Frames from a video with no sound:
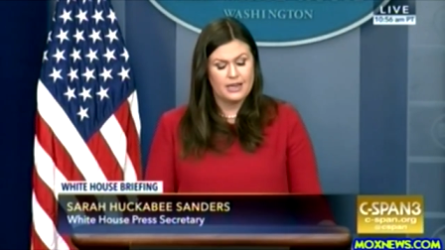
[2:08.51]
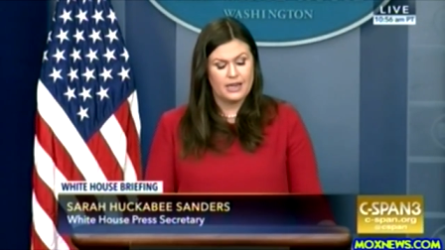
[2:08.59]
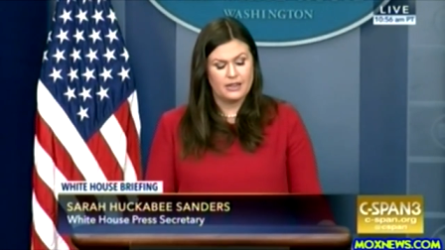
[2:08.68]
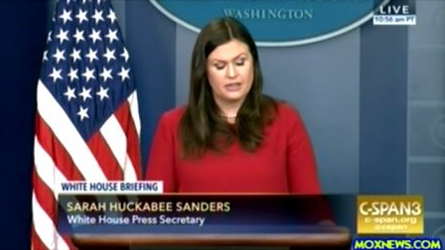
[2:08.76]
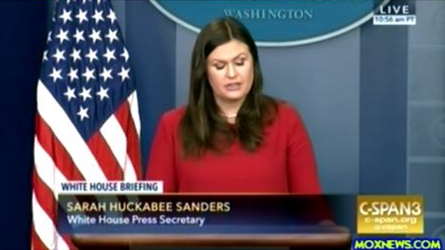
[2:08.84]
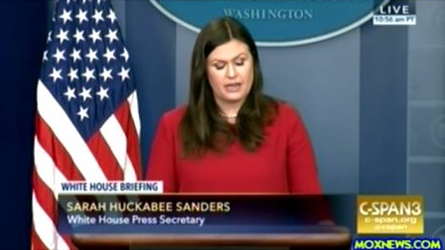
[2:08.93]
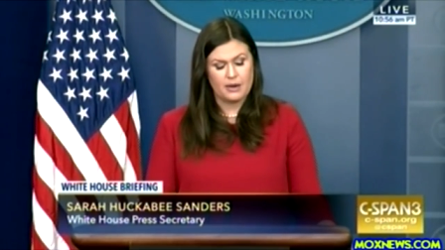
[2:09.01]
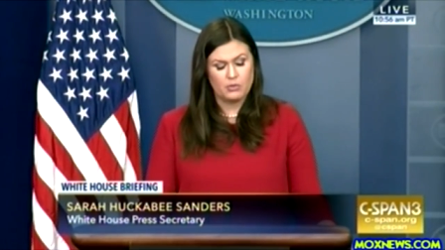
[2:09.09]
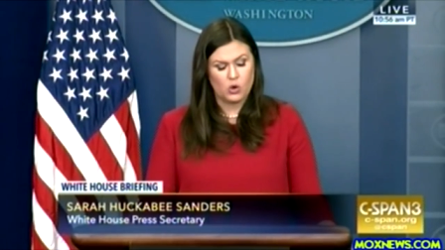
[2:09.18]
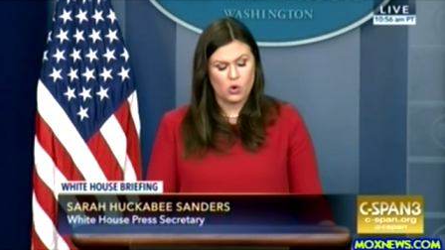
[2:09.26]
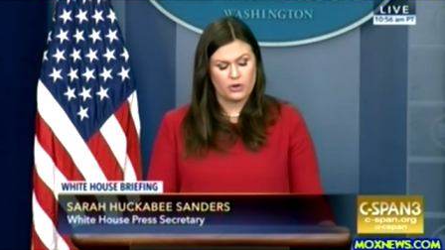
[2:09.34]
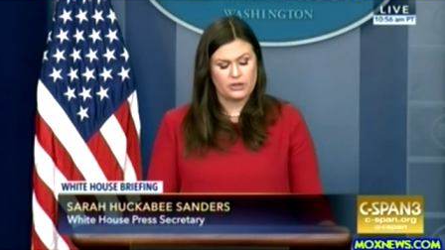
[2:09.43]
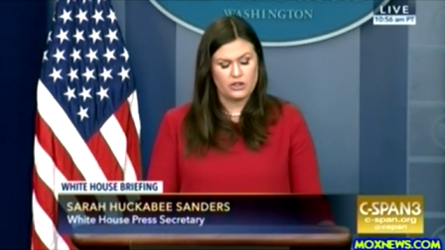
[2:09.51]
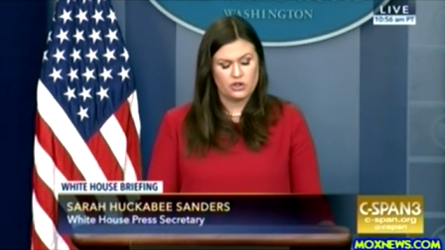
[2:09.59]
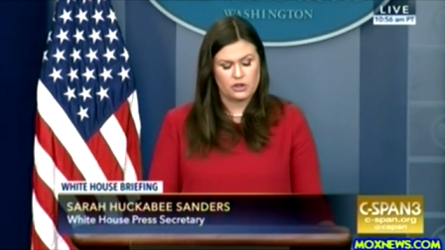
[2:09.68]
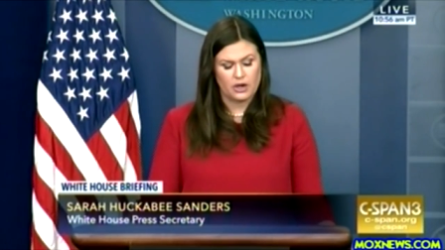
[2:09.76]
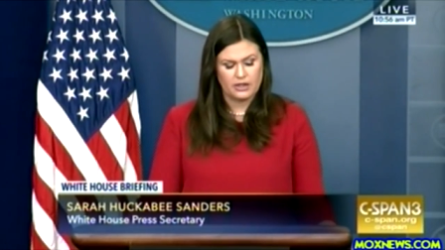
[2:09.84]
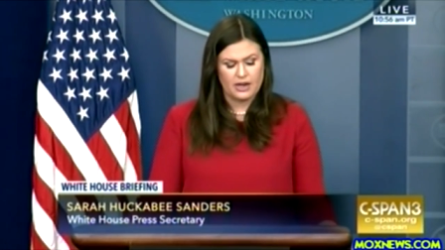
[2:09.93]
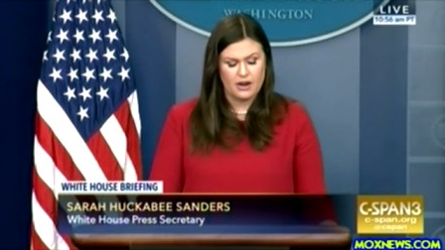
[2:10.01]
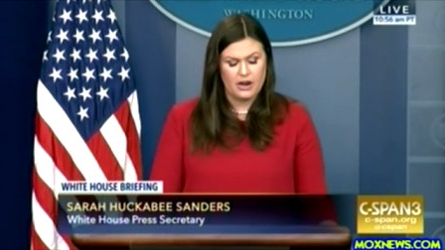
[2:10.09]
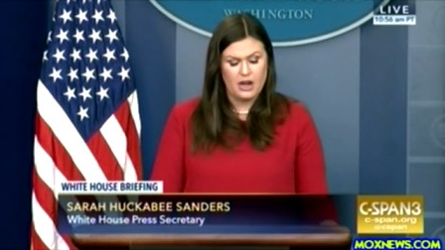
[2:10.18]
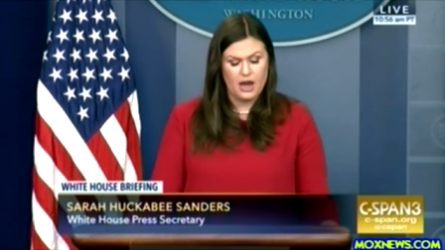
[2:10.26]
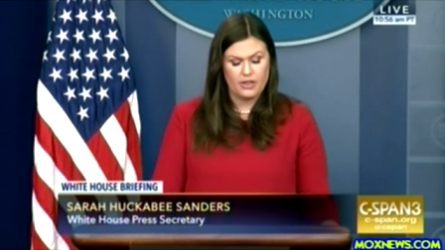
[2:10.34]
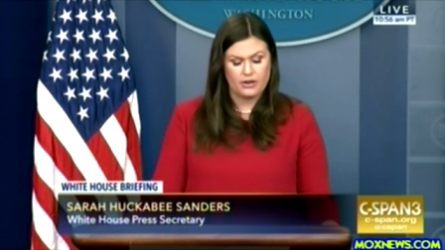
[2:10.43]
in the same court that struck down
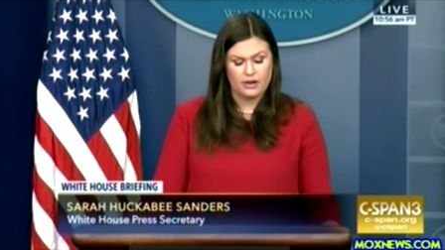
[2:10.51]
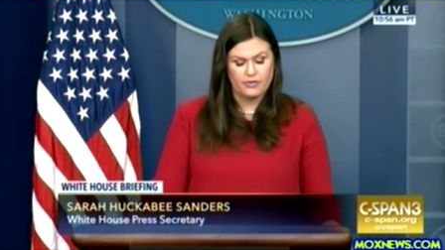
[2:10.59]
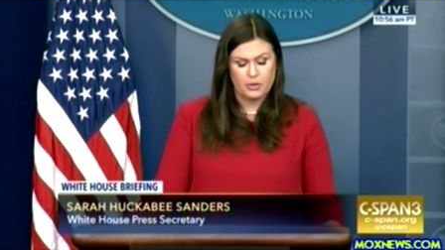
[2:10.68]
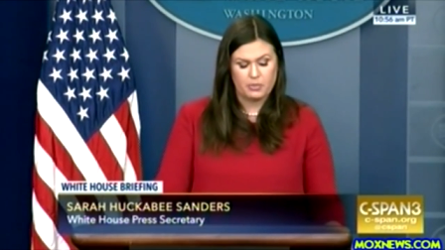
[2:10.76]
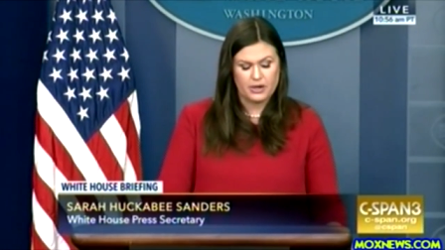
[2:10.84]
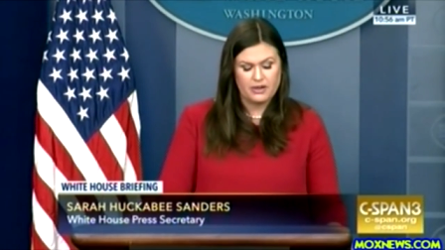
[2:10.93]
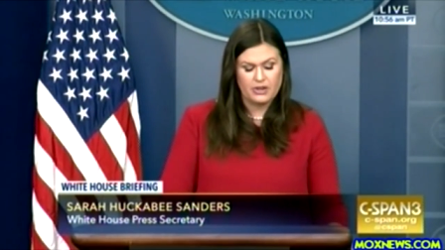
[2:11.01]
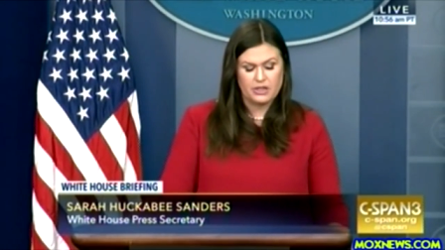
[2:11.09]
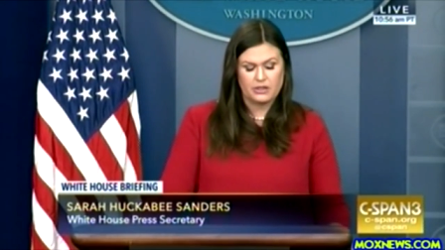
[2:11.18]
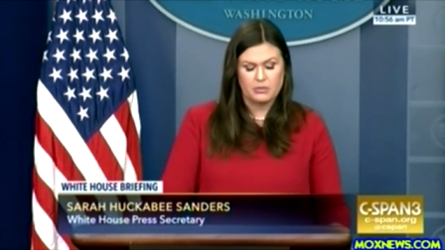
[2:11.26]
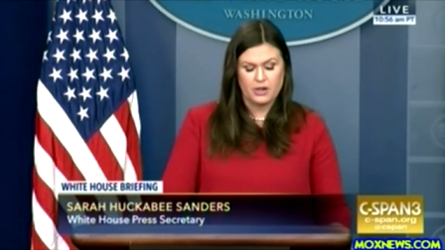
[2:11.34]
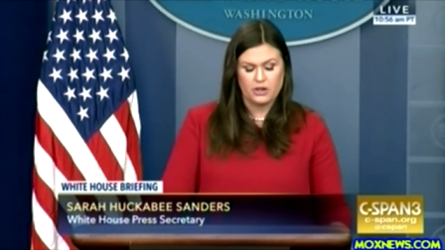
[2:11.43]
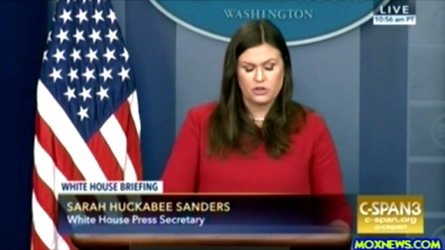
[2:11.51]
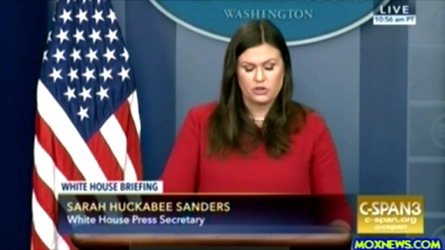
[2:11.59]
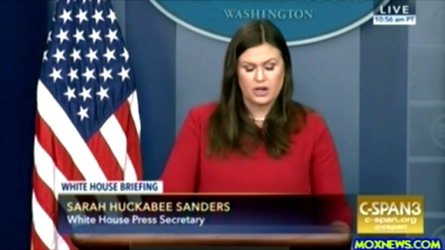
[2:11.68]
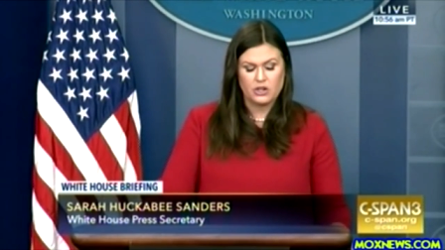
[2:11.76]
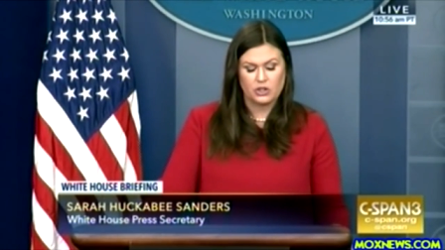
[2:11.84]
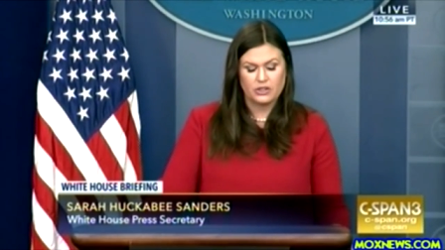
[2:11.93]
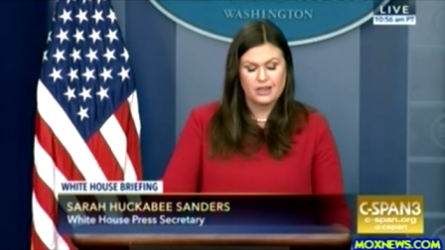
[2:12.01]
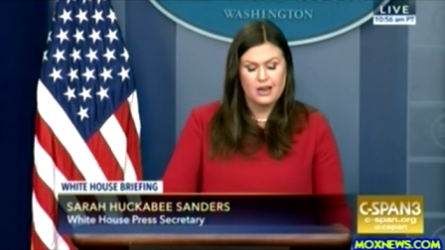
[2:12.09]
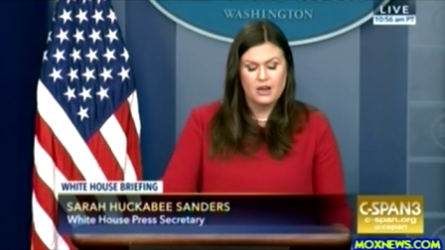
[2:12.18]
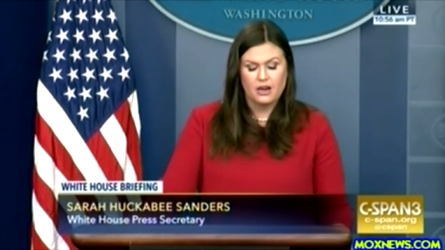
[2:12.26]
another of the previous administration's